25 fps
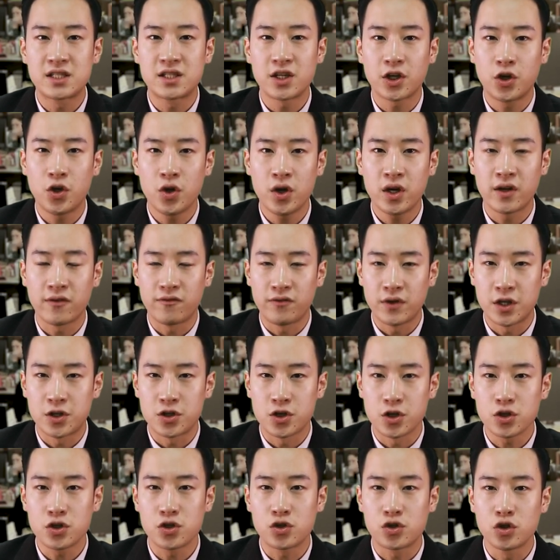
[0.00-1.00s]
security
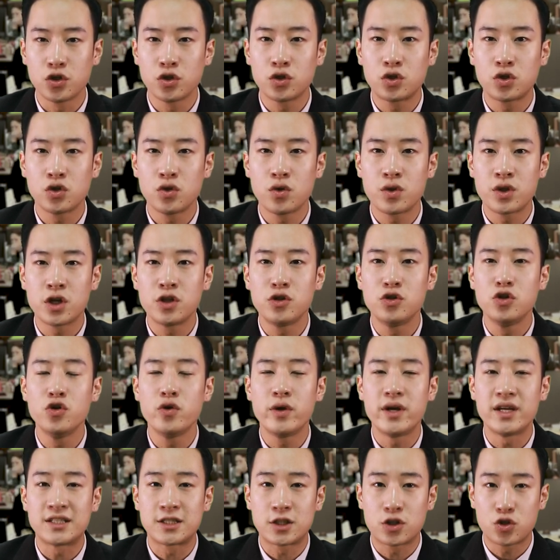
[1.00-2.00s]
features due to the new
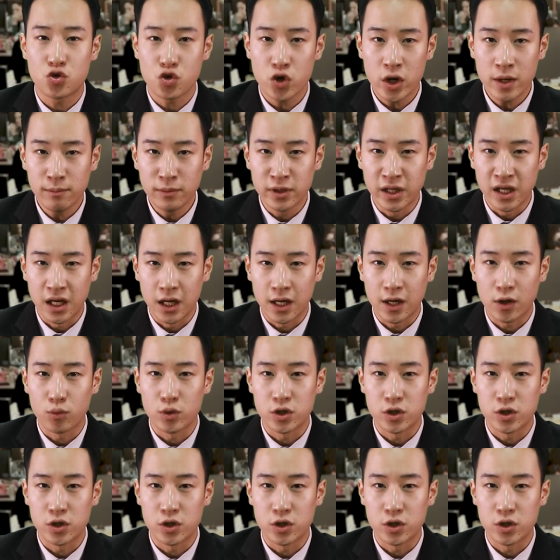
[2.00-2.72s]
extremely